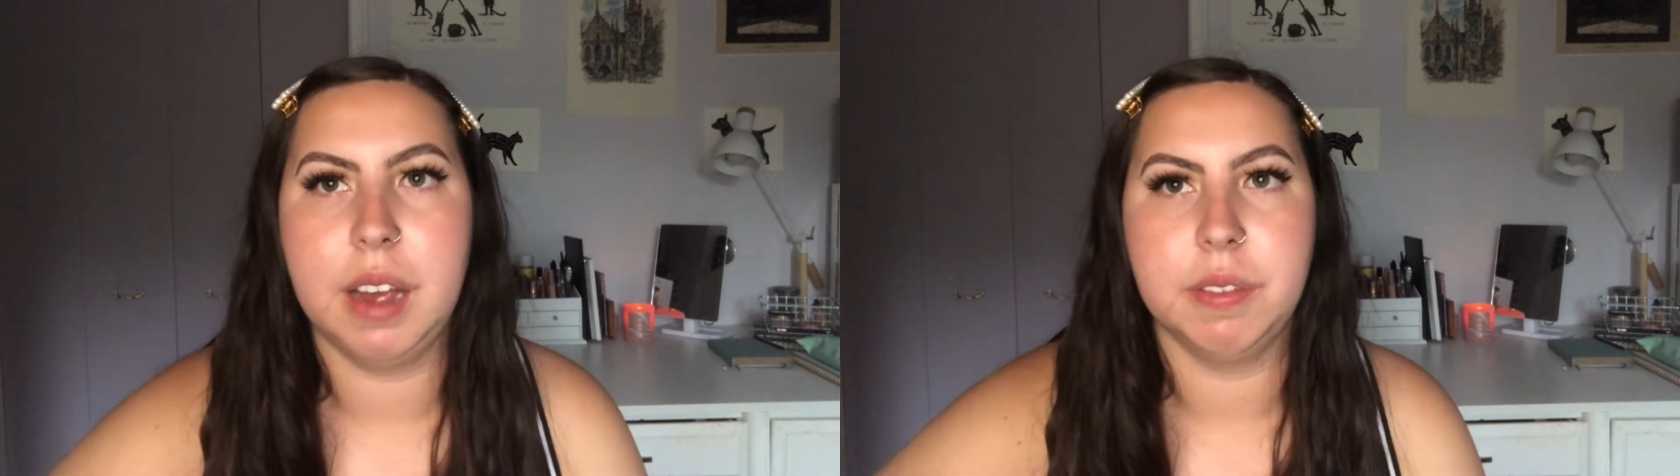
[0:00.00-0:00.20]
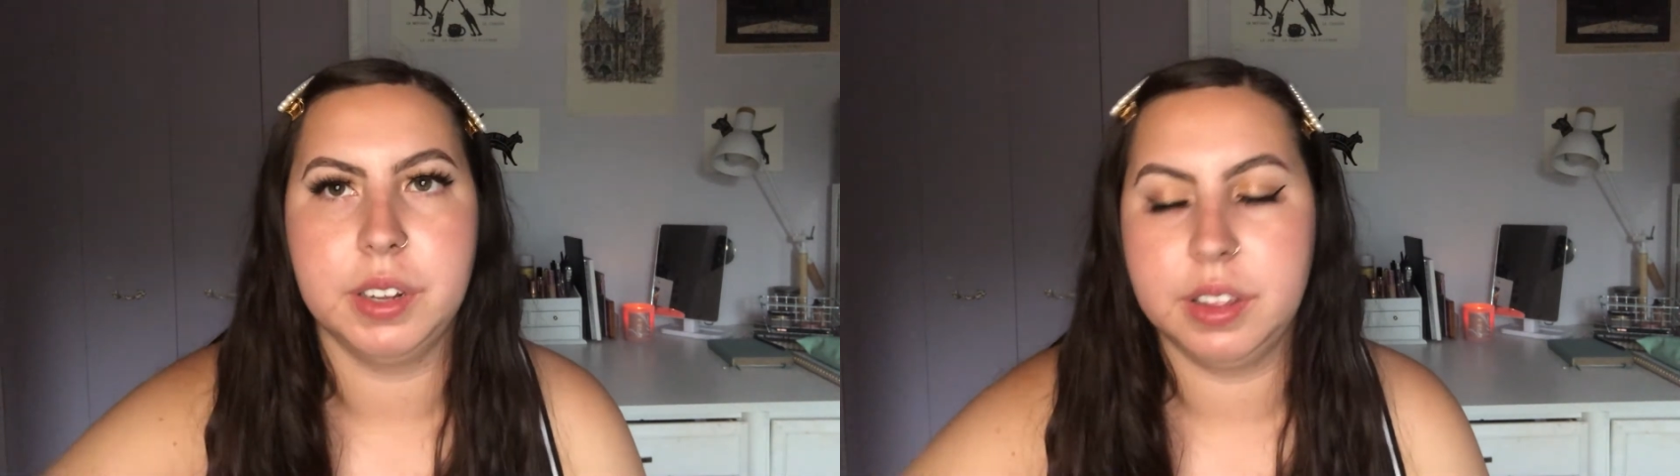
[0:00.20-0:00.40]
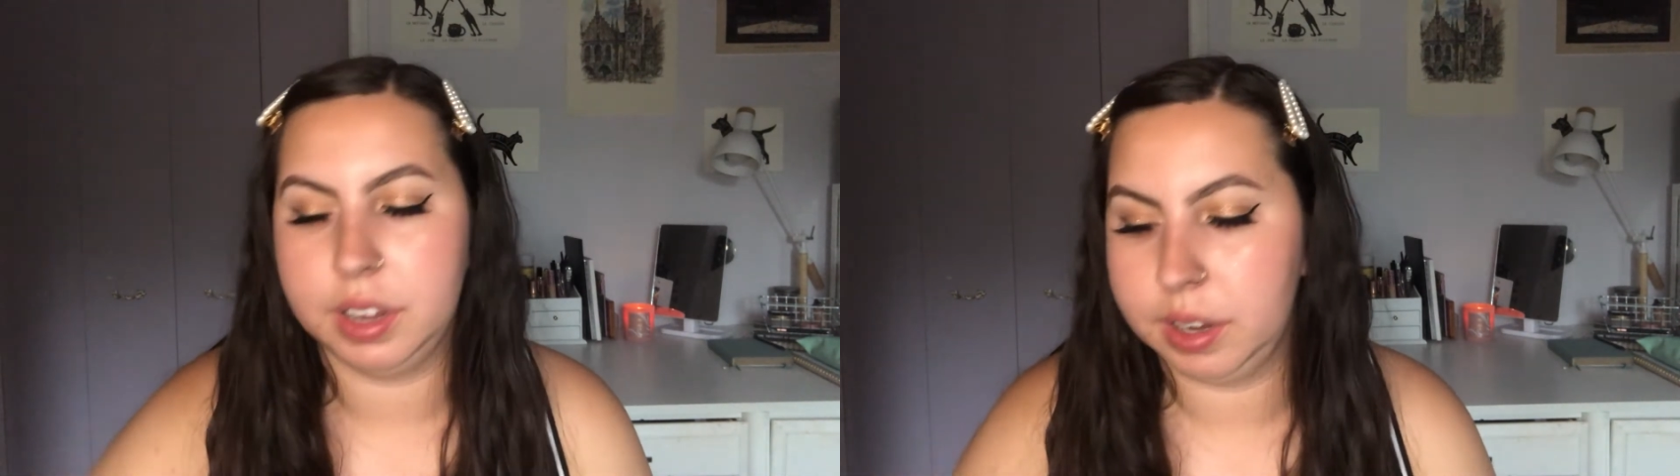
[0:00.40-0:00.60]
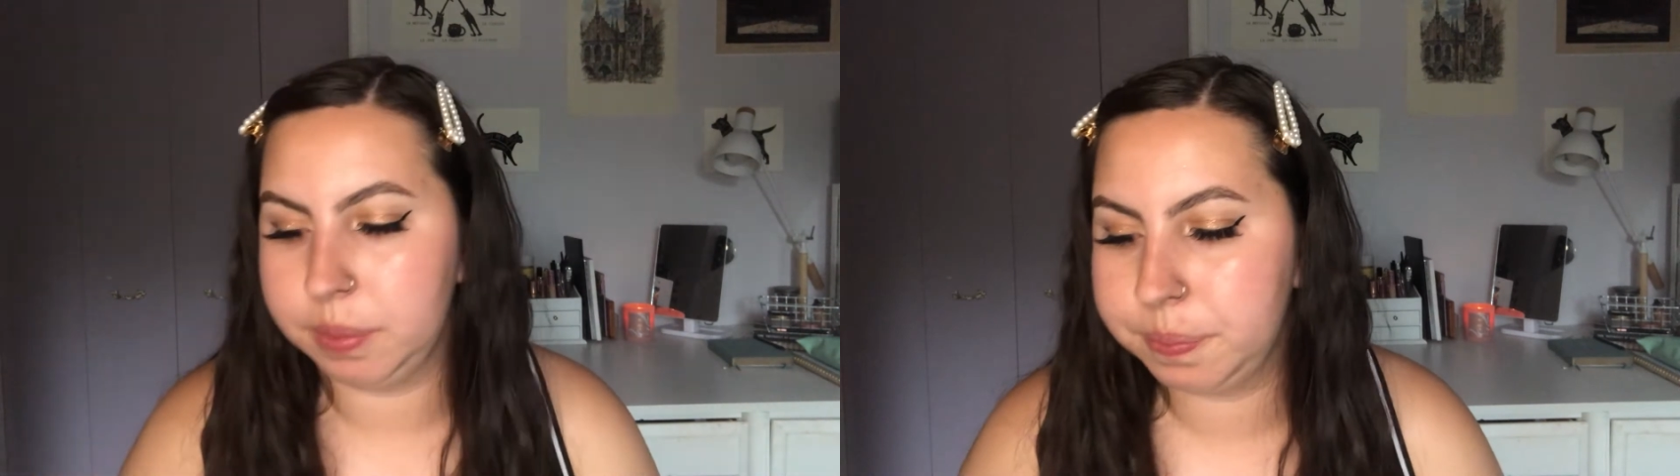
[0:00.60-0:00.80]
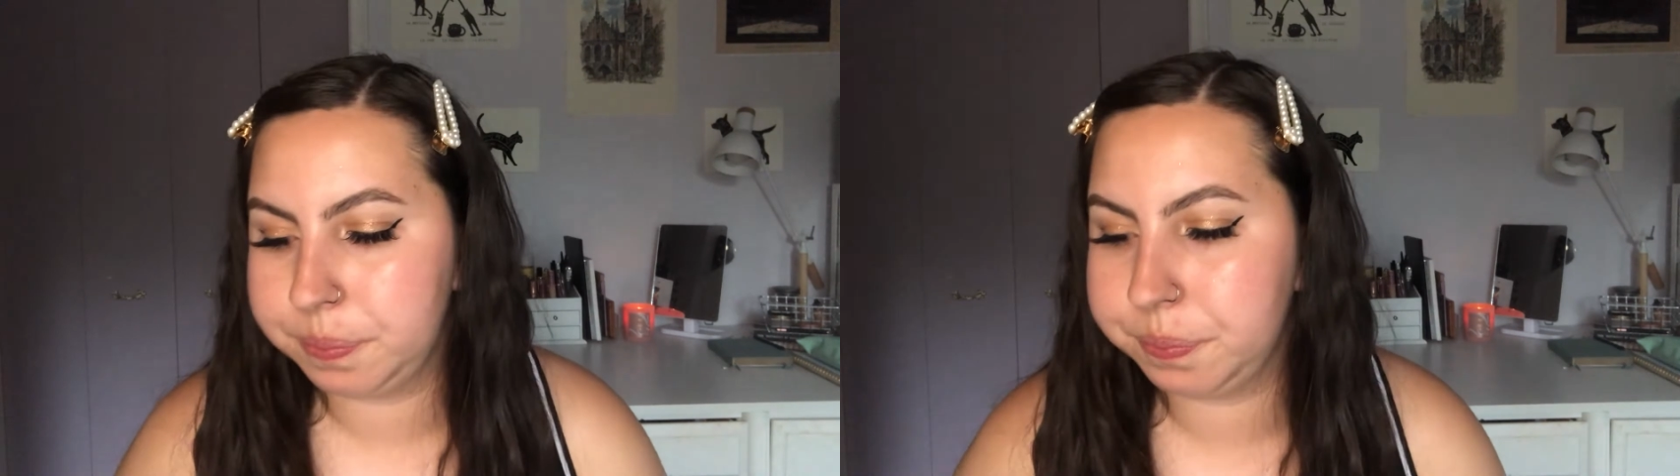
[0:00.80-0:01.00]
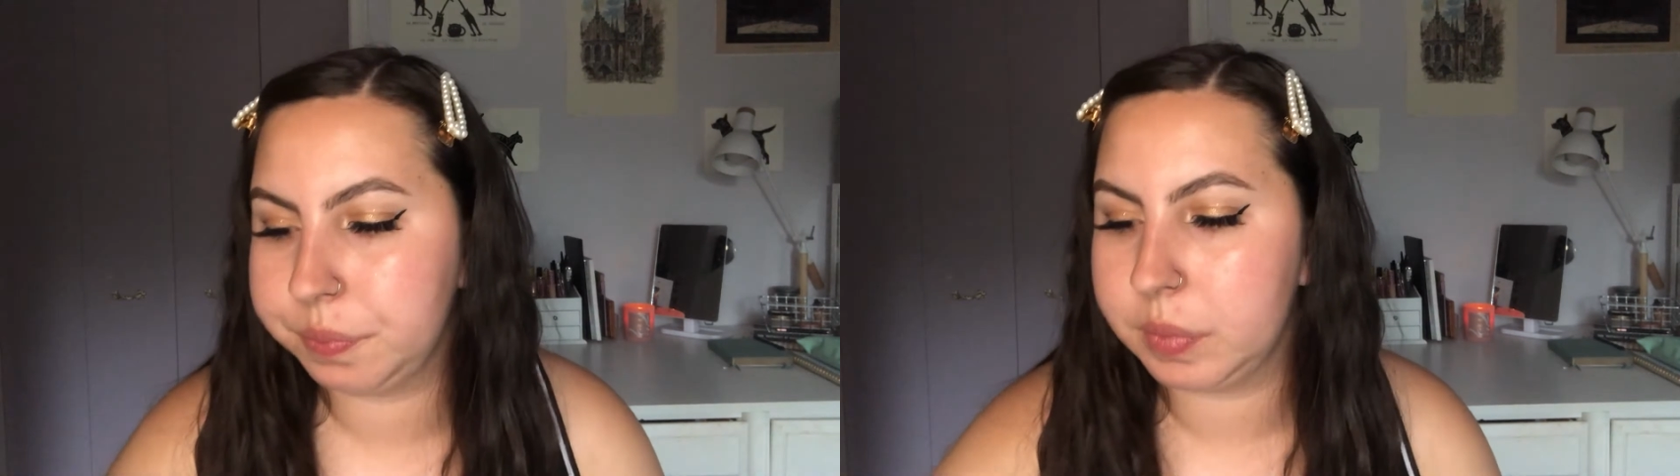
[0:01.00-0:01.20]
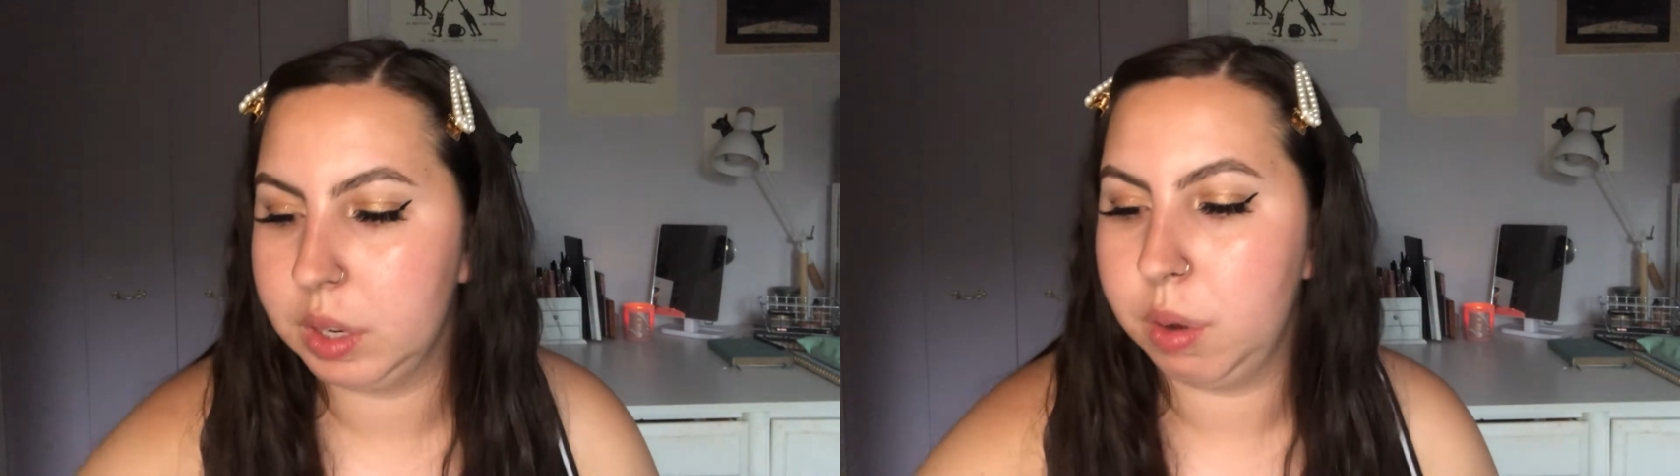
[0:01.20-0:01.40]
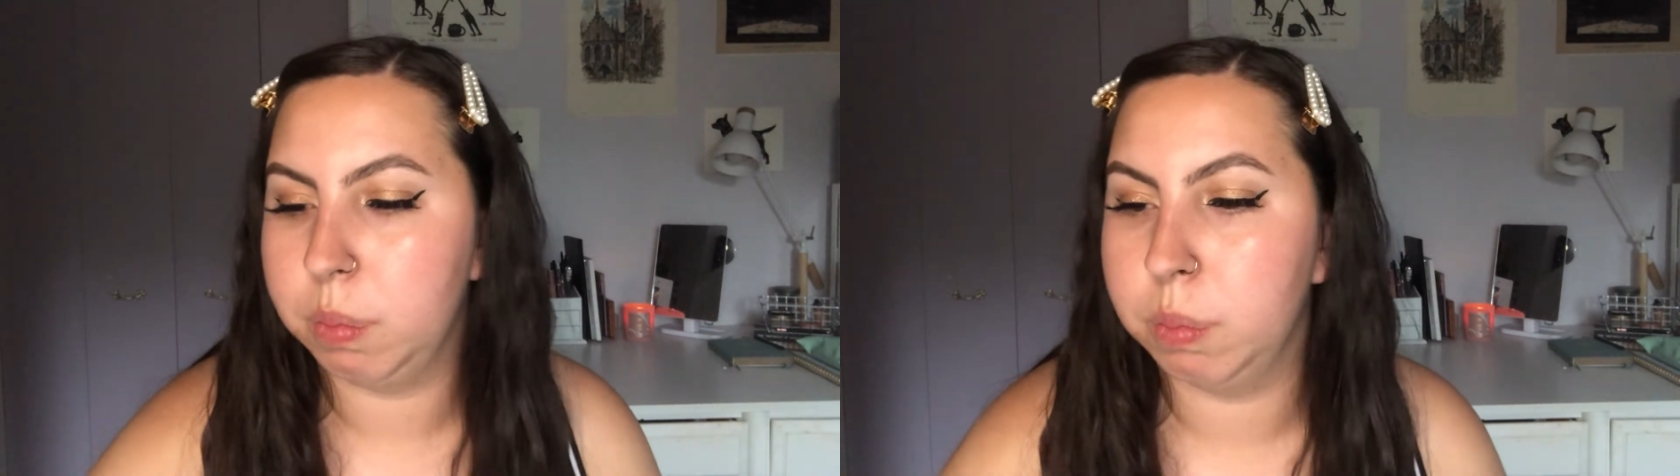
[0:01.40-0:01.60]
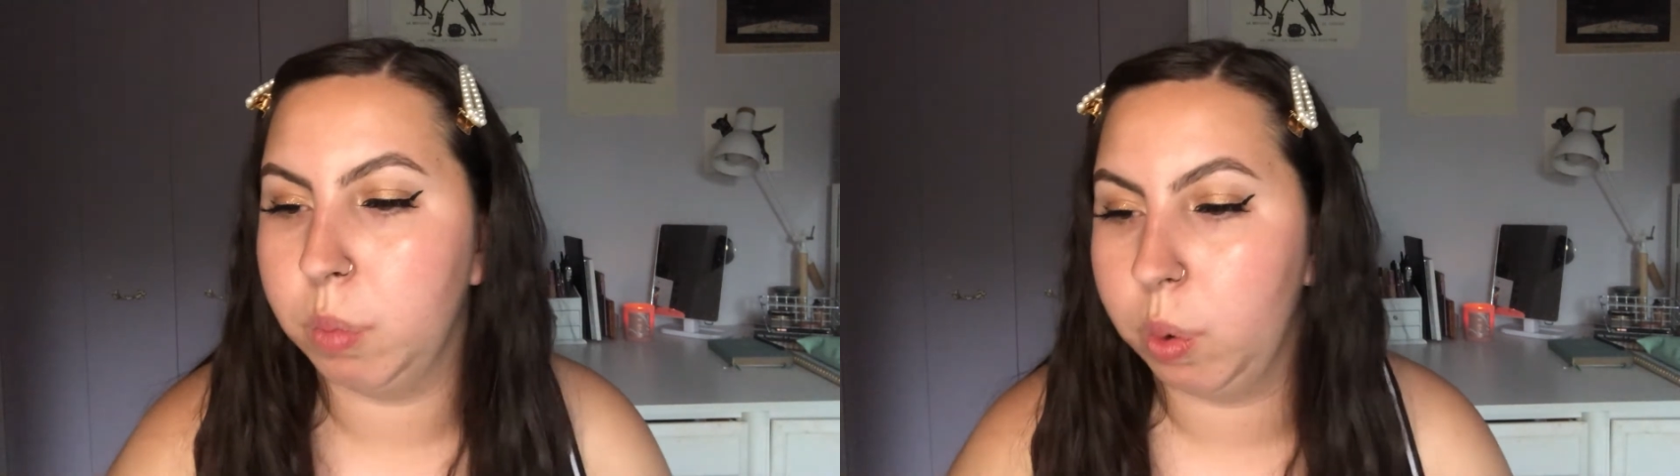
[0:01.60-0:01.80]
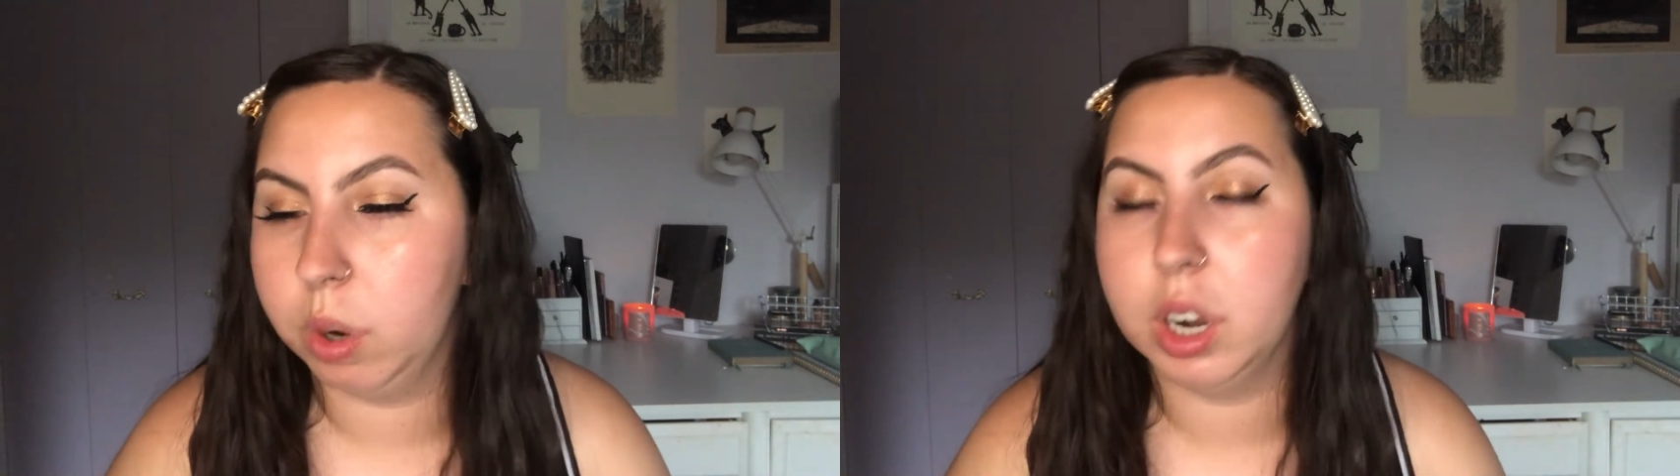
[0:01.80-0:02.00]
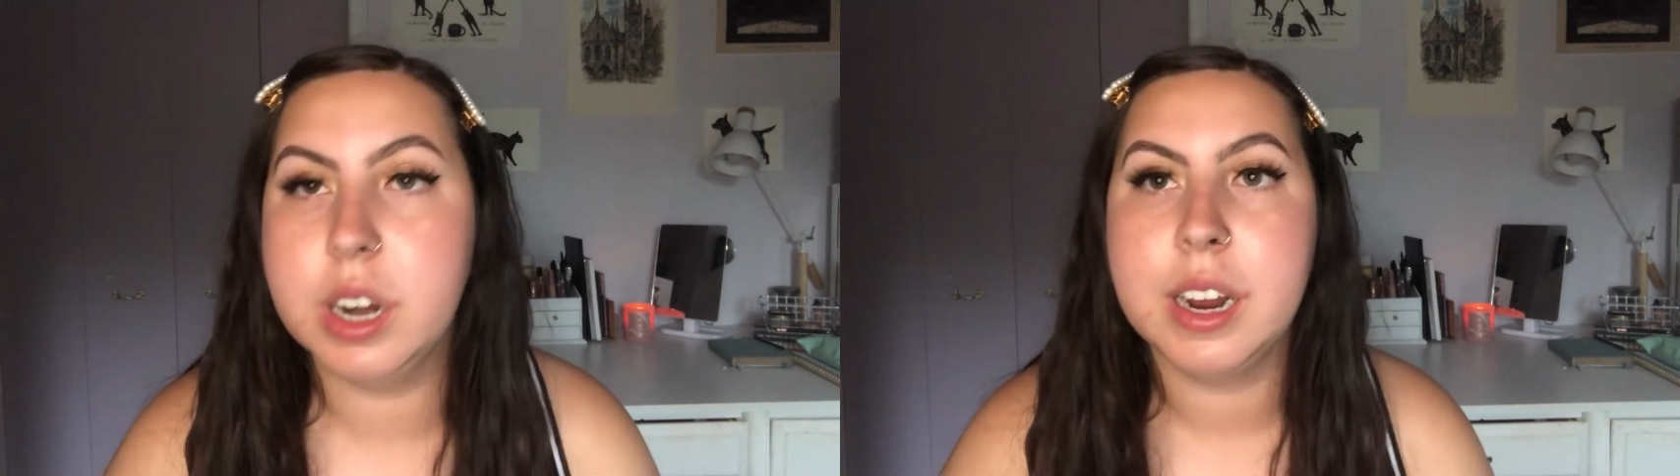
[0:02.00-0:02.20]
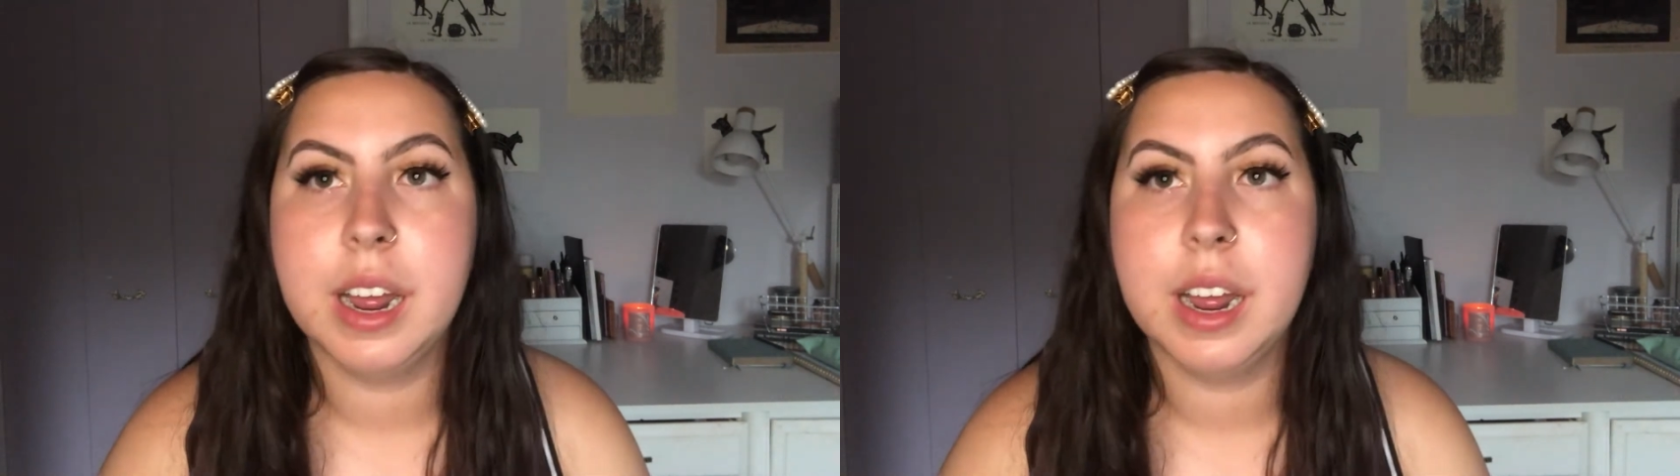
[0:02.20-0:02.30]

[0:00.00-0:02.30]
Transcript: everything more.